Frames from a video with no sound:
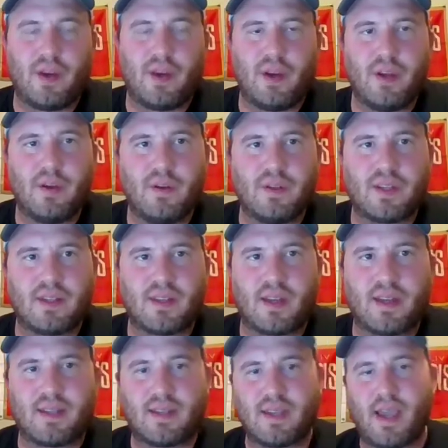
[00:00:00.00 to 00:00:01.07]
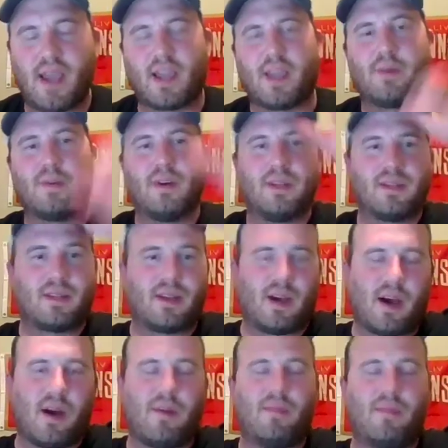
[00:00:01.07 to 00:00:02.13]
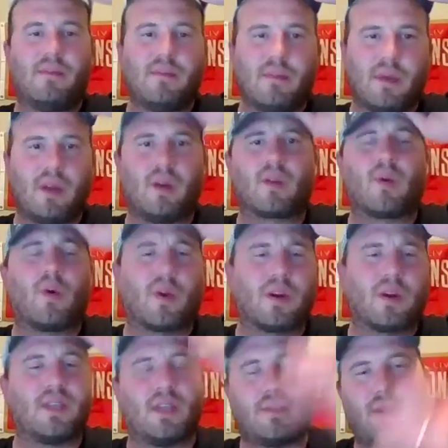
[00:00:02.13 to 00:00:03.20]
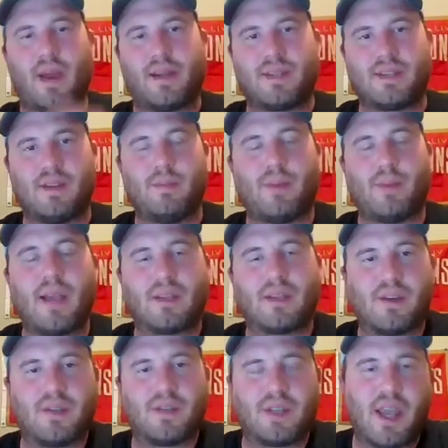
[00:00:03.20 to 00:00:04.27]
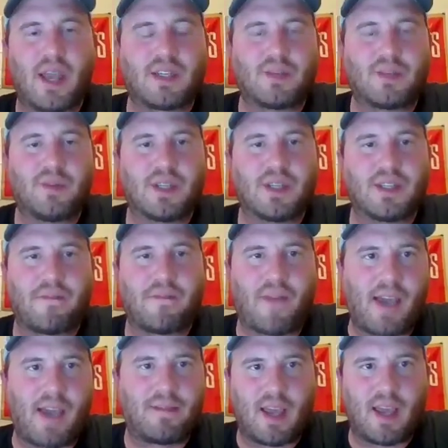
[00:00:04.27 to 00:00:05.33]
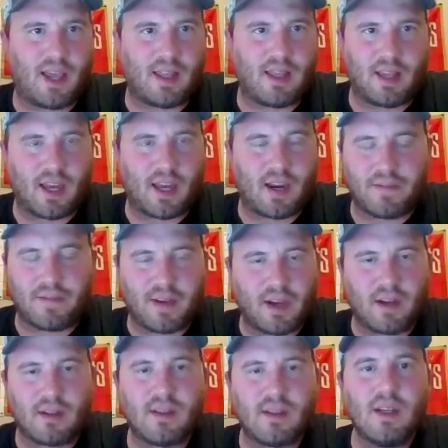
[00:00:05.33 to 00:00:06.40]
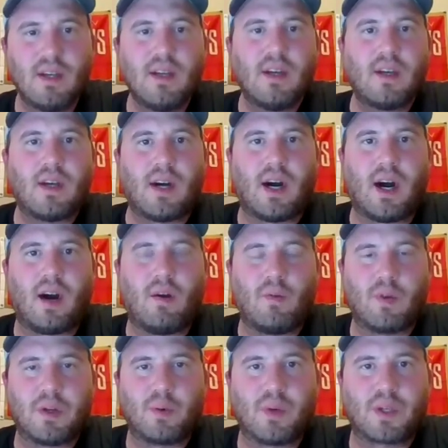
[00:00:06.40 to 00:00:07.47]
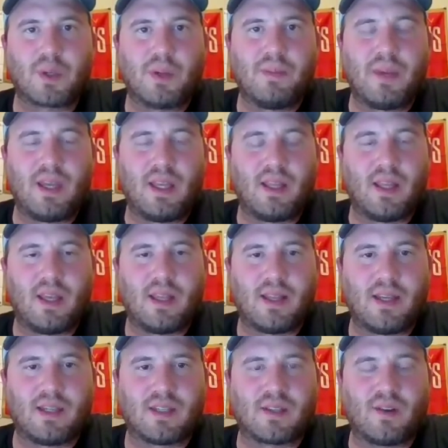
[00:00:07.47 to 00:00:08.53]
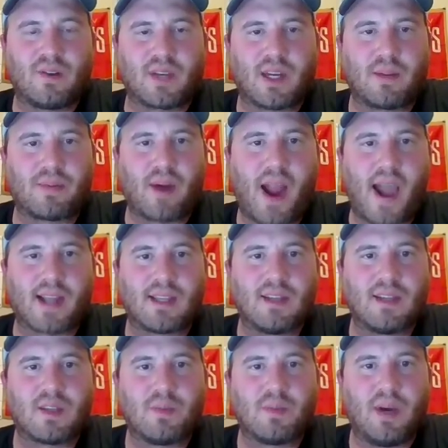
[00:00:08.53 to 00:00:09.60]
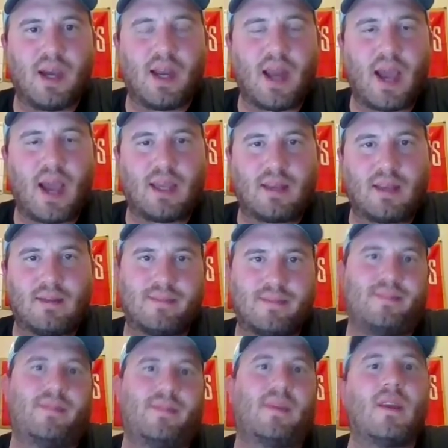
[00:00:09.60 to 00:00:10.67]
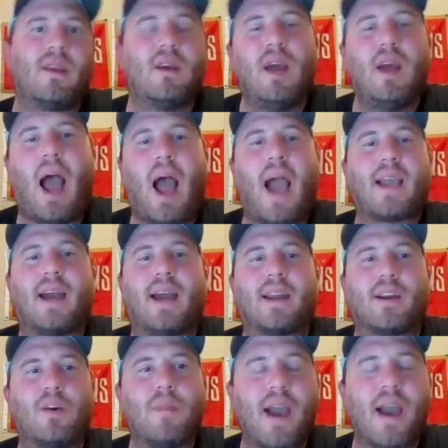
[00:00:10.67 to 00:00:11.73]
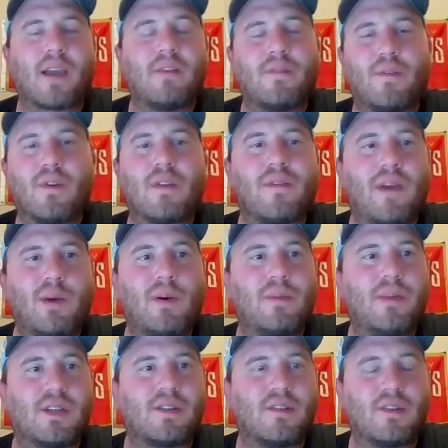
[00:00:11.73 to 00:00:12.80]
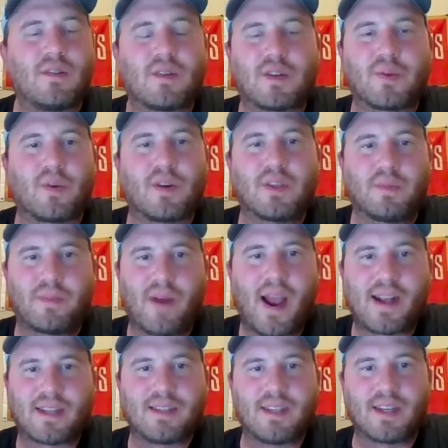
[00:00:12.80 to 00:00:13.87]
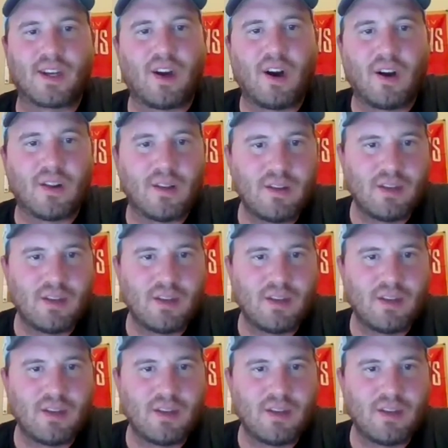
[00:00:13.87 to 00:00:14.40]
news is that it's saying it was quarantined by association, which is a 5-day in the NFL, which would mean that they just don't get a practice. But I kind of go back and forth if I want Mitchell Schwartz practicing at all.